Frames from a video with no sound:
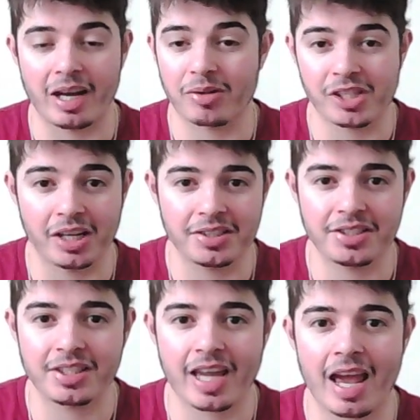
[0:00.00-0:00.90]
our
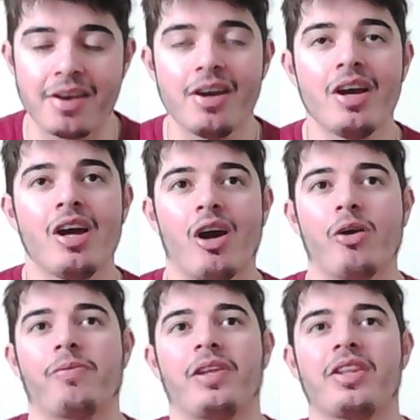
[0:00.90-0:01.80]
chances again.
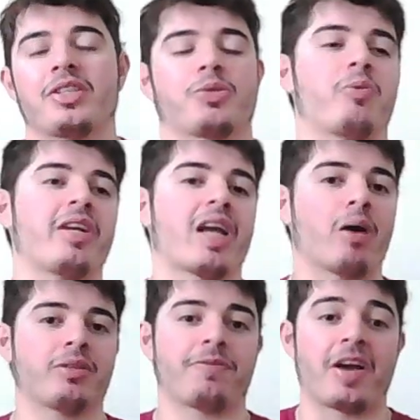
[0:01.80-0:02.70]
Hopefully this week
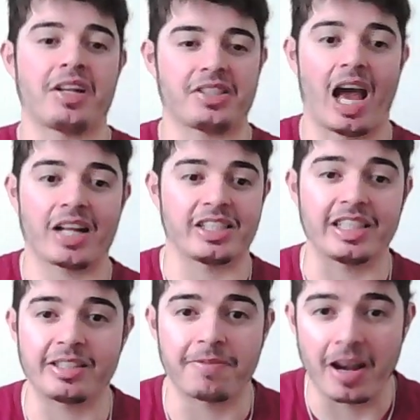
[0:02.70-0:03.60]
our defence actually
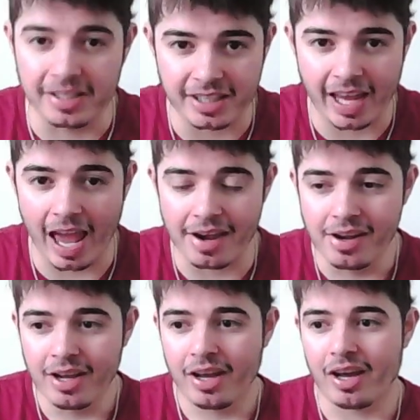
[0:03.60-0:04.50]
defends again.
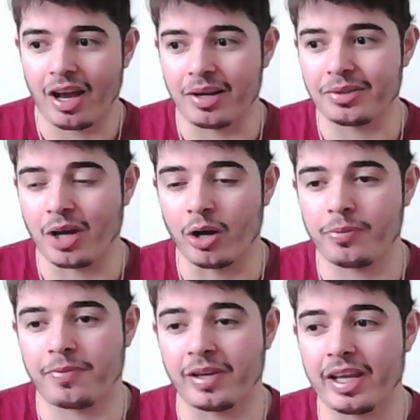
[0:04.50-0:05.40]
And
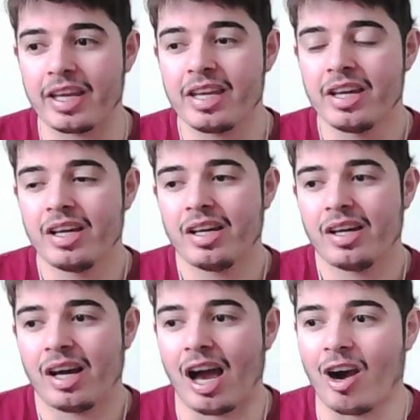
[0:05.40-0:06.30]
hopefully
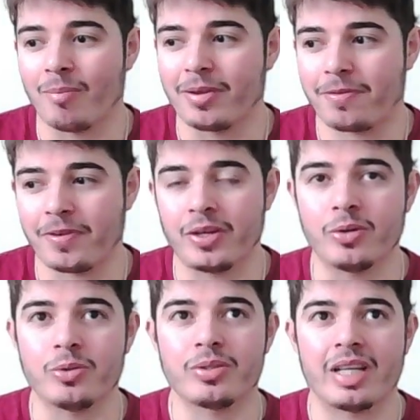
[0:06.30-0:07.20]
our
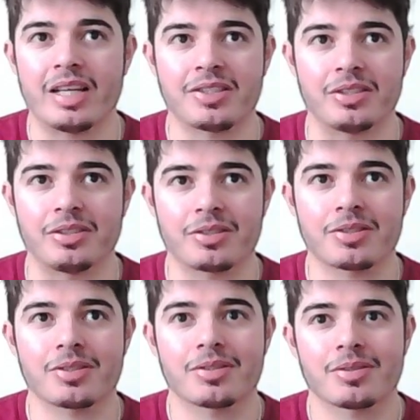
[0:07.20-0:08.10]
midfield isn't
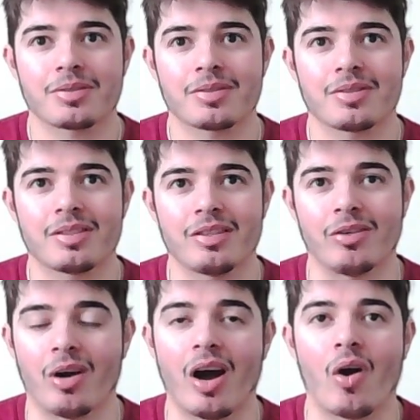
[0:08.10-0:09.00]

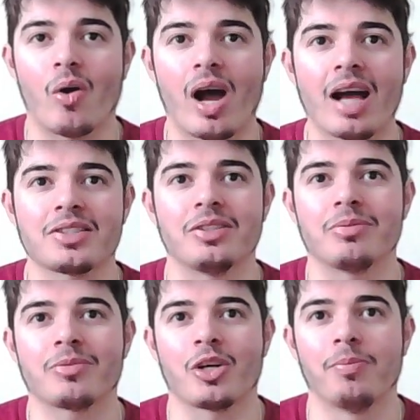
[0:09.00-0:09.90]
or hasn't
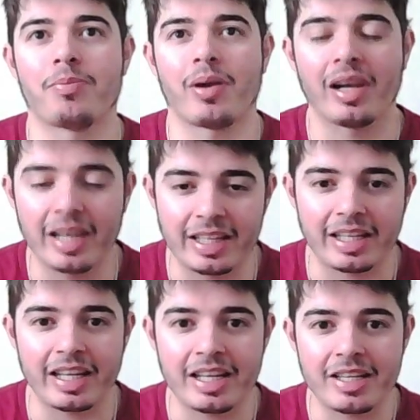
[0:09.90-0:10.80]

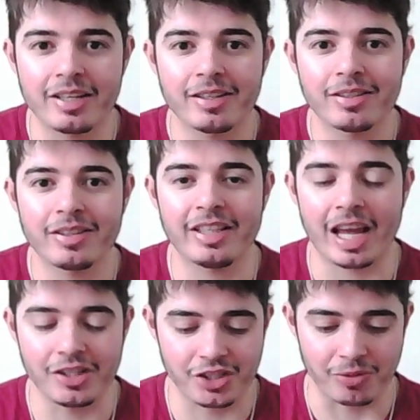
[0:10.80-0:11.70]
completely, the
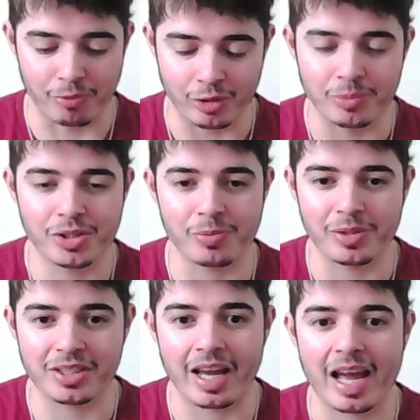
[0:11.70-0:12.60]
engine room, should we
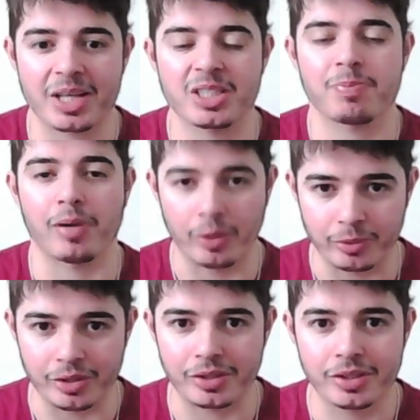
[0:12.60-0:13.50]
say,
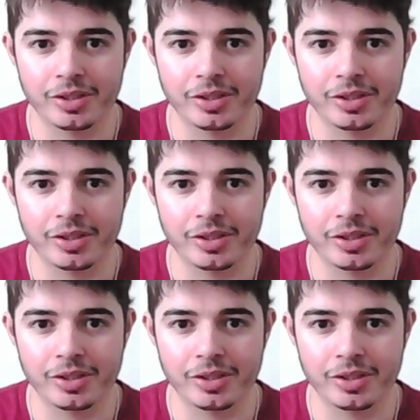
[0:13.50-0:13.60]
exploded